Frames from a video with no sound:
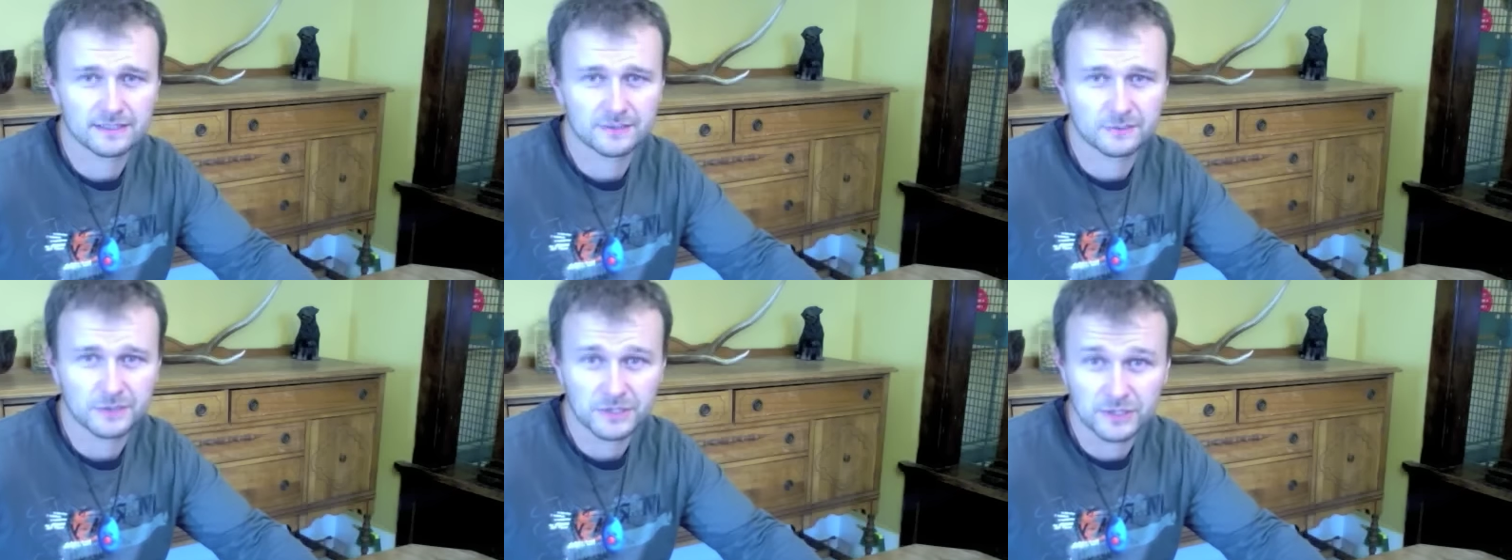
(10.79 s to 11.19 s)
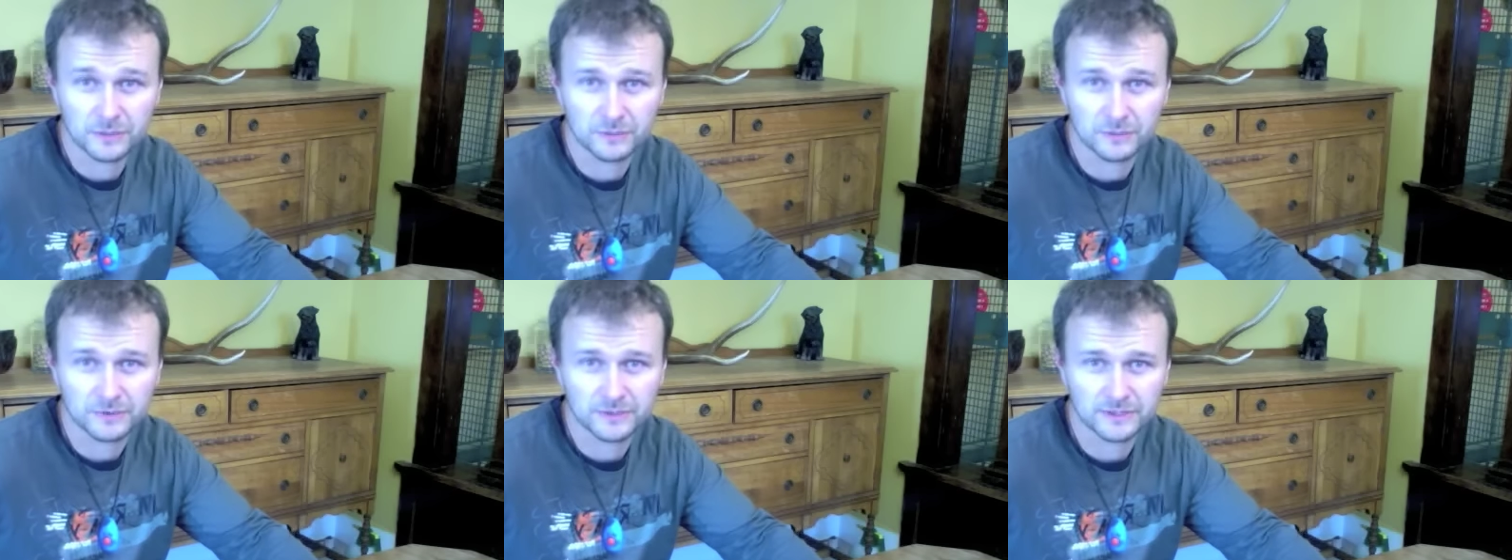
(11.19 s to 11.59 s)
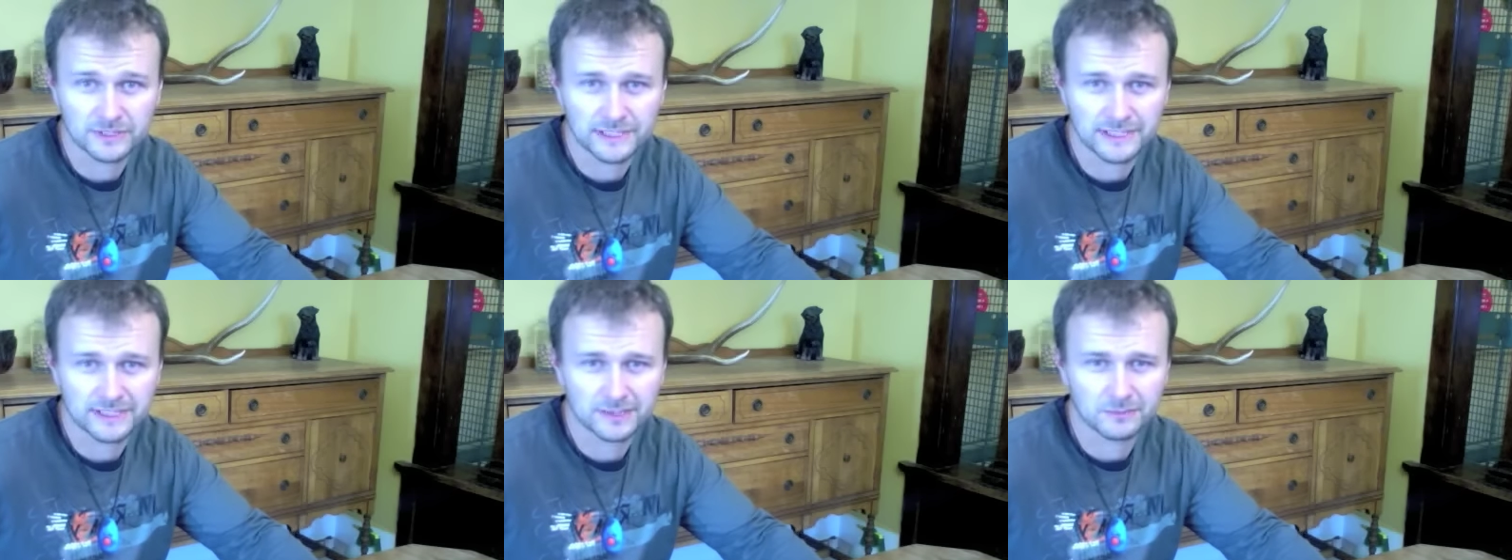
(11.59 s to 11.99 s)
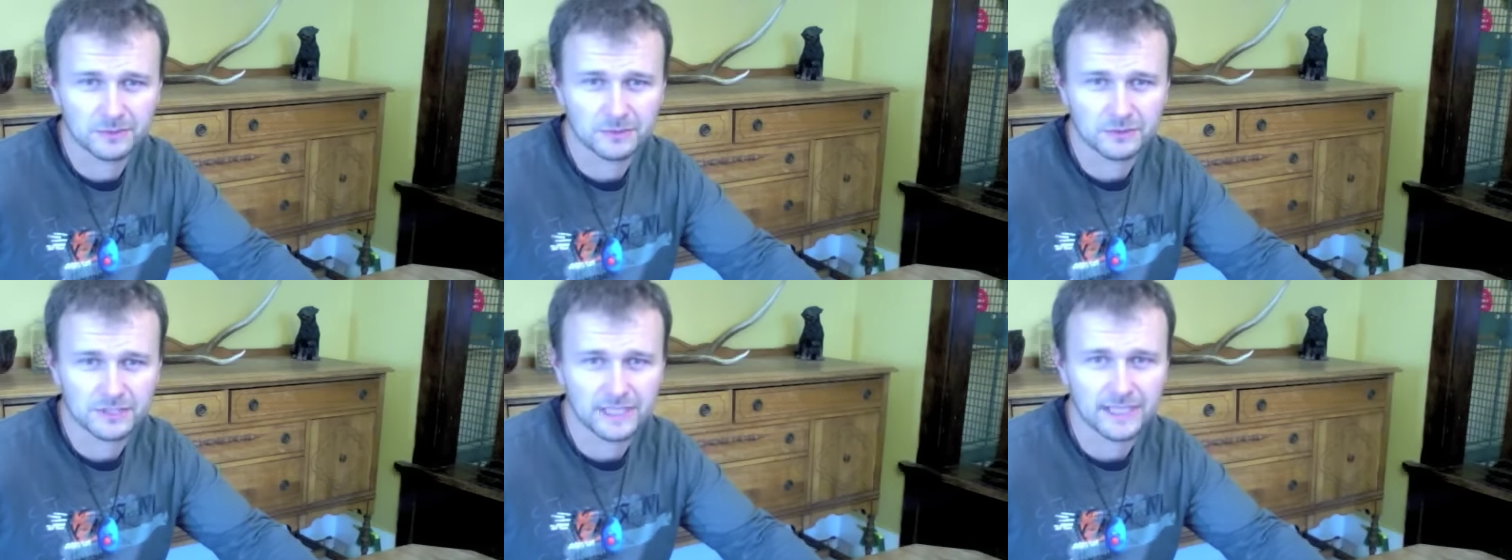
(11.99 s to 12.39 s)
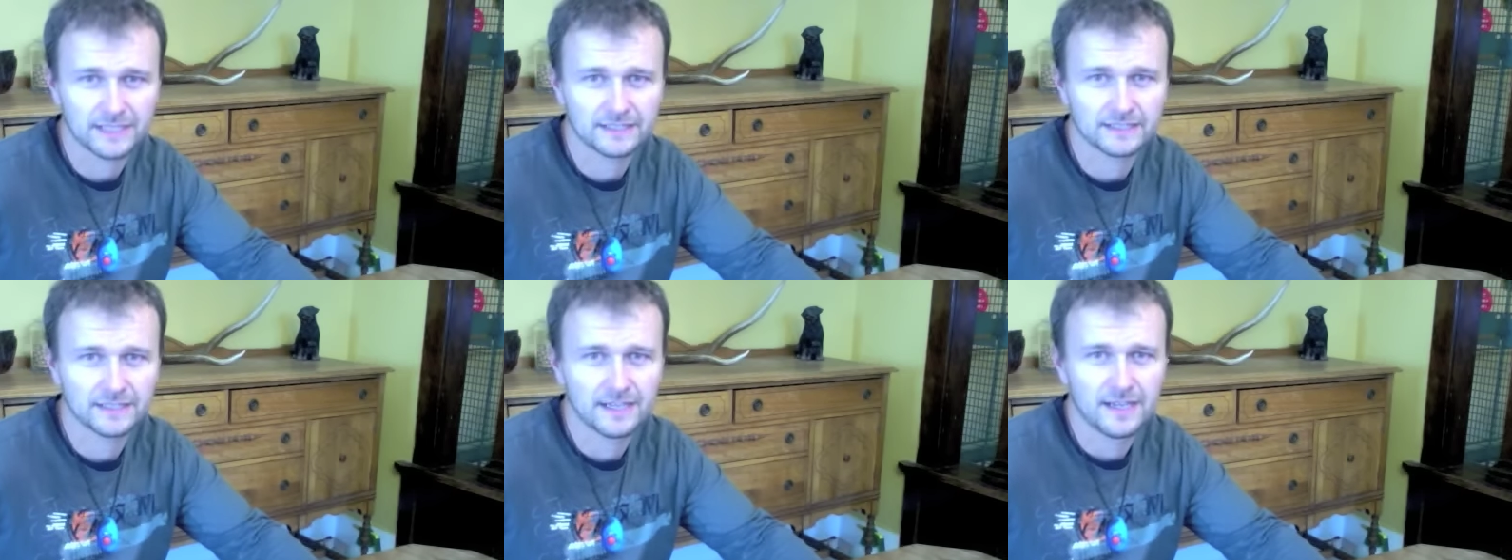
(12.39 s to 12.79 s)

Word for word: especially when you're taking them outside,